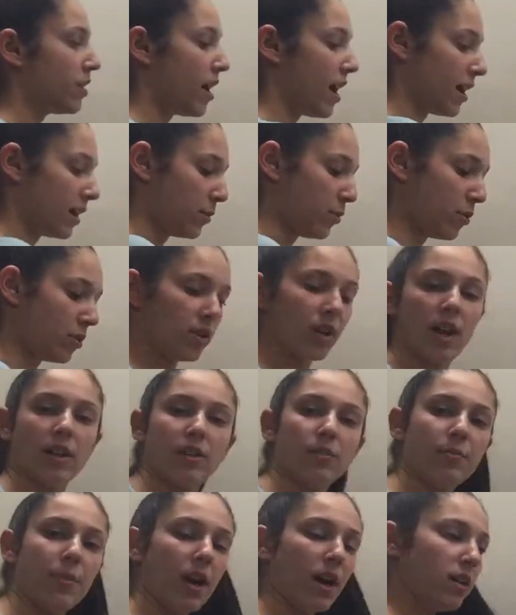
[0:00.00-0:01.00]
exponent on
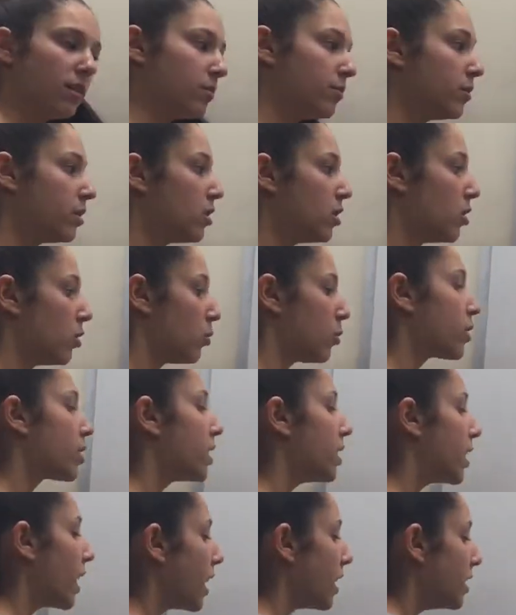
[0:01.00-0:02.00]
the bottom, we're
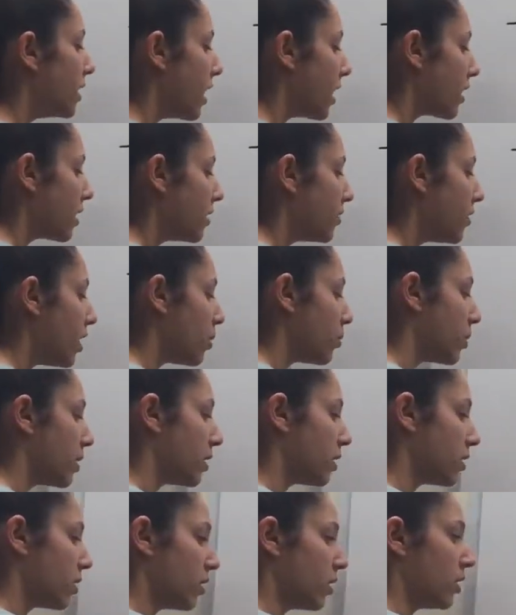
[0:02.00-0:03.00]
going to get a negative
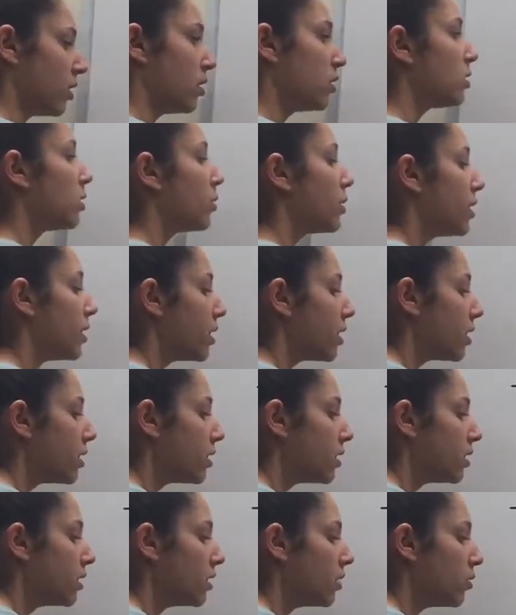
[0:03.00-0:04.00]
number. So
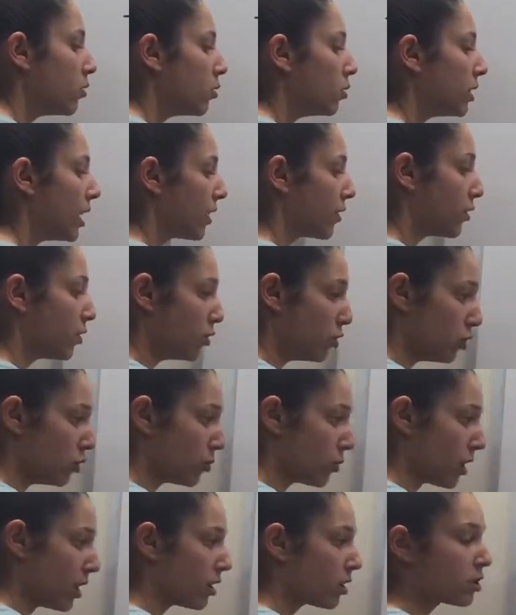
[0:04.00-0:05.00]
here, we'll take the
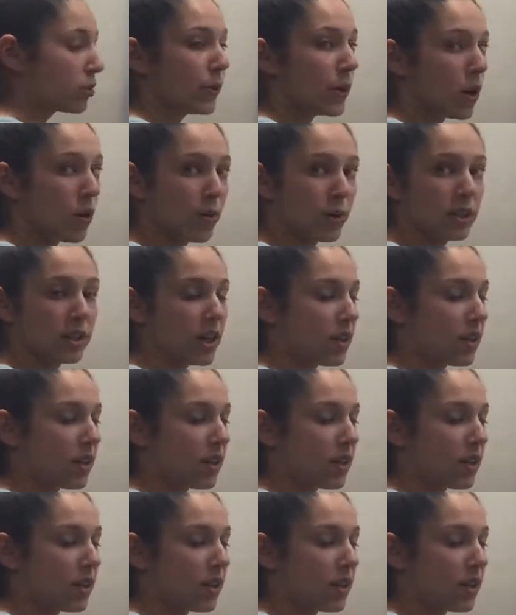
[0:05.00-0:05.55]
numerator, because we always